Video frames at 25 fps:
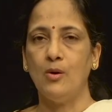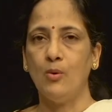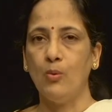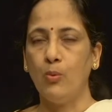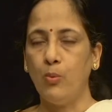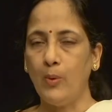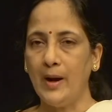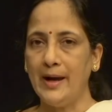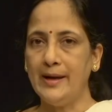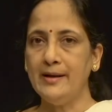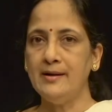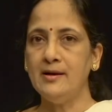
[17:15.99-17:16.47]

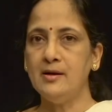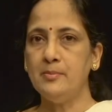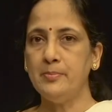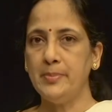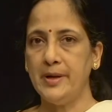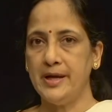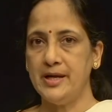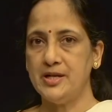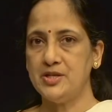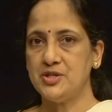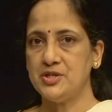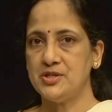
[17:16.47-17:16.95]
when a
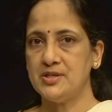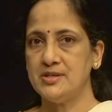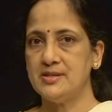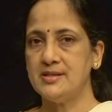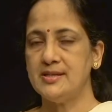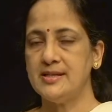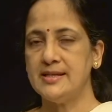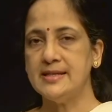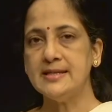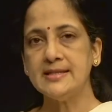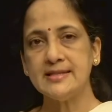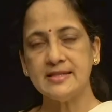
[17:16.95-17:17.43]

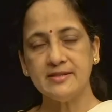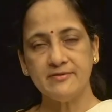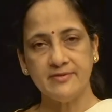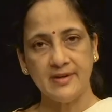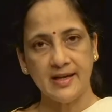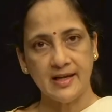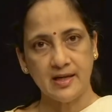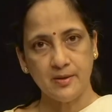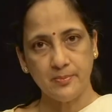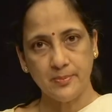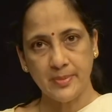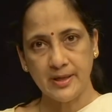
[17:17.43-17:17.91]
patient is
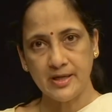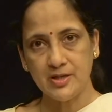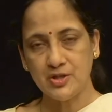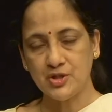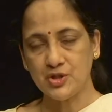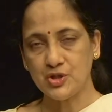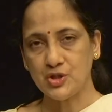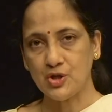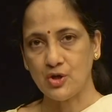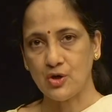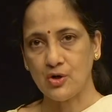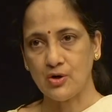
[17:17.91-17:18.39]
developing
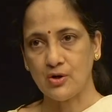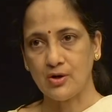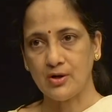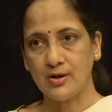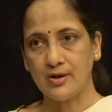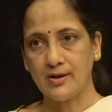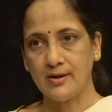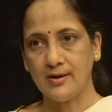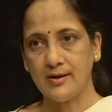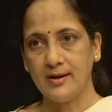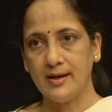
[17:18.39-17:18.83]
shock,